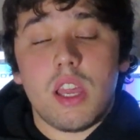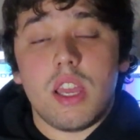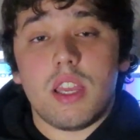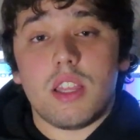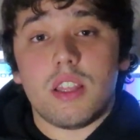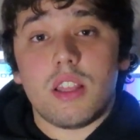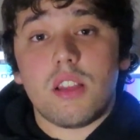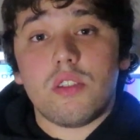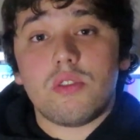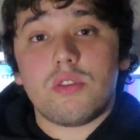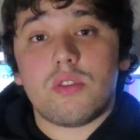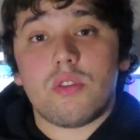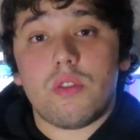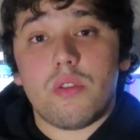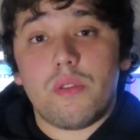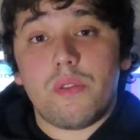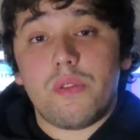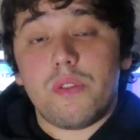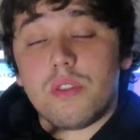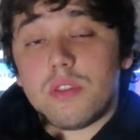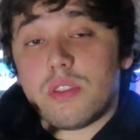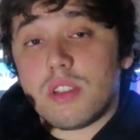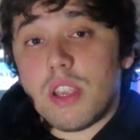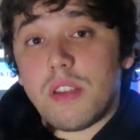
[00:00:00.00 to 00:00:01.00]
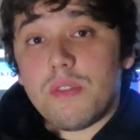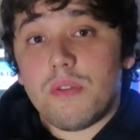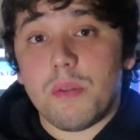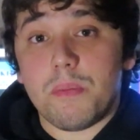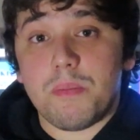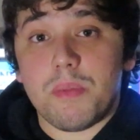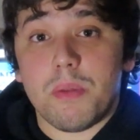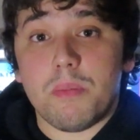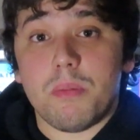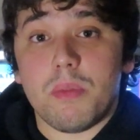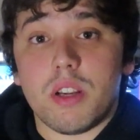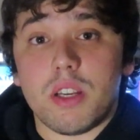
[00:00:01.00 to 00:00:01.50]
And also, if you save
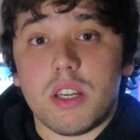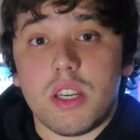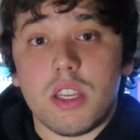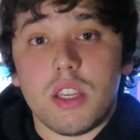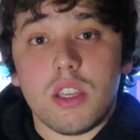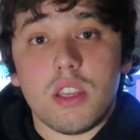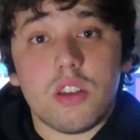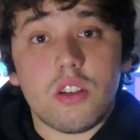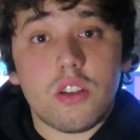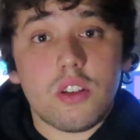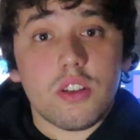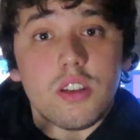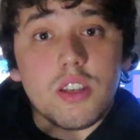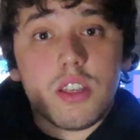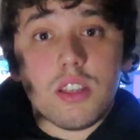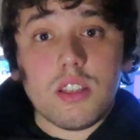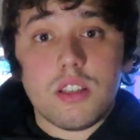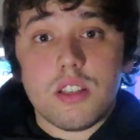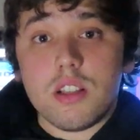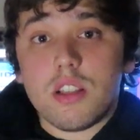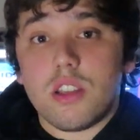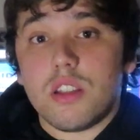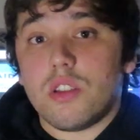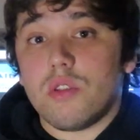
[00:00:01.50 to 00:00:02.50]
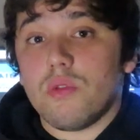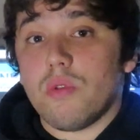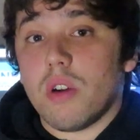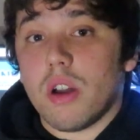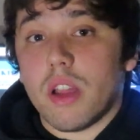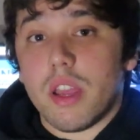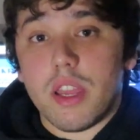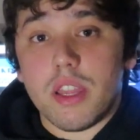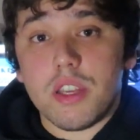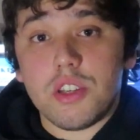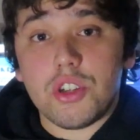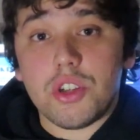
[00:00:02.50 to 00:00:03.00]
up your money, you could easily do
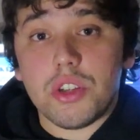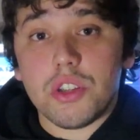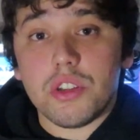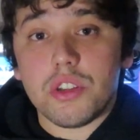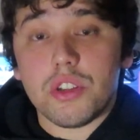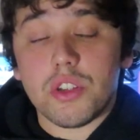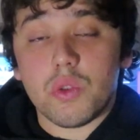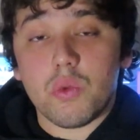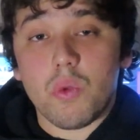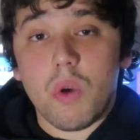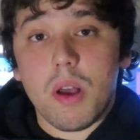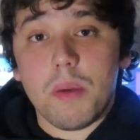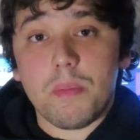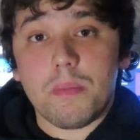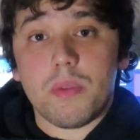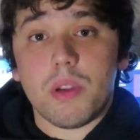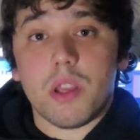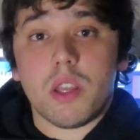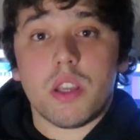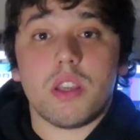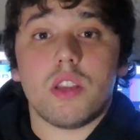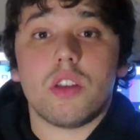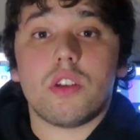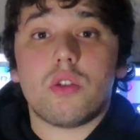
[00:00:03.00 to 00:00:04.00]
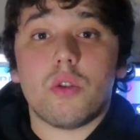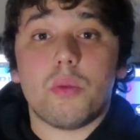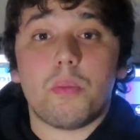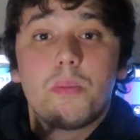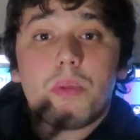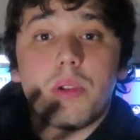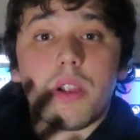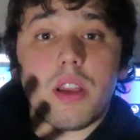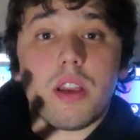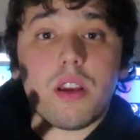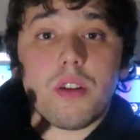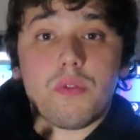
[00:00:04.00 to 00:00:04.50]
an engine swap. You could
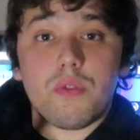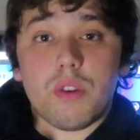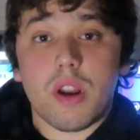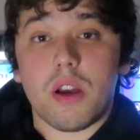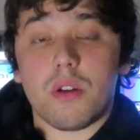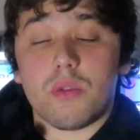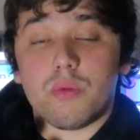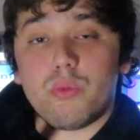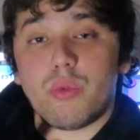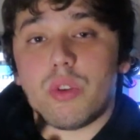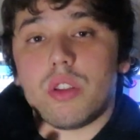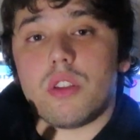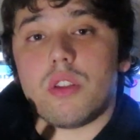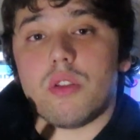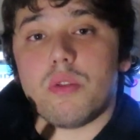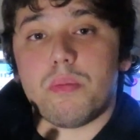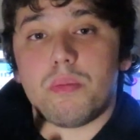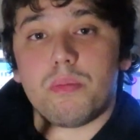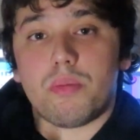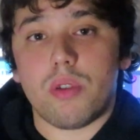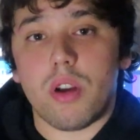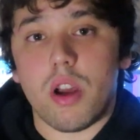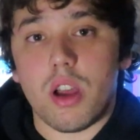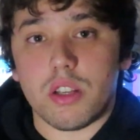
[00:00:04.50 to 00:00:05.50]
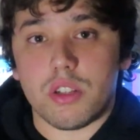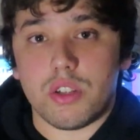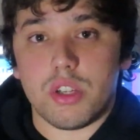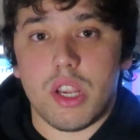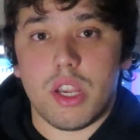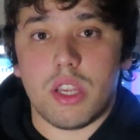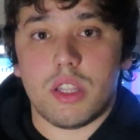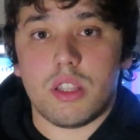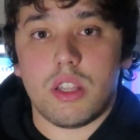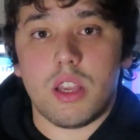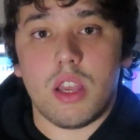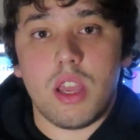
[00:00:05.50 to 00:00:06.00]
play around with your project.